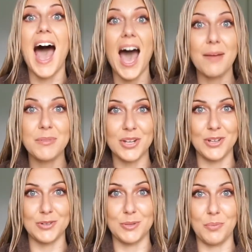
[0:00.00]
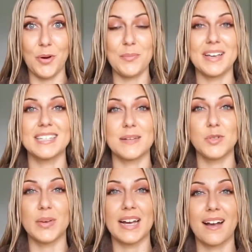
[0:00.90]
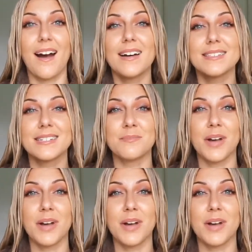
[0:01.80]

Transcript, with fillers: I'm gonna use a bowl because I'm doing a custom